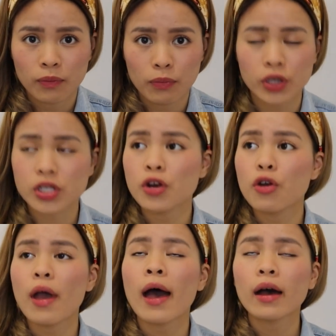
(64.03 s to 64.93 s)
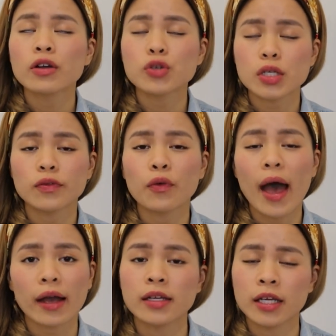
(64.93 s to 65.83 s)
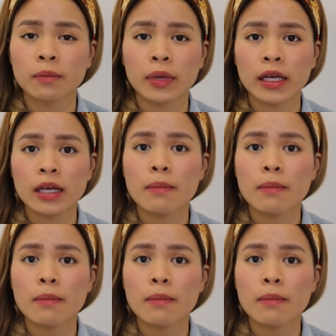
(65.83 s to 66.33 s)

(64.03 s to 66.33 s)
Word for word: Because I know how stressful acne can be.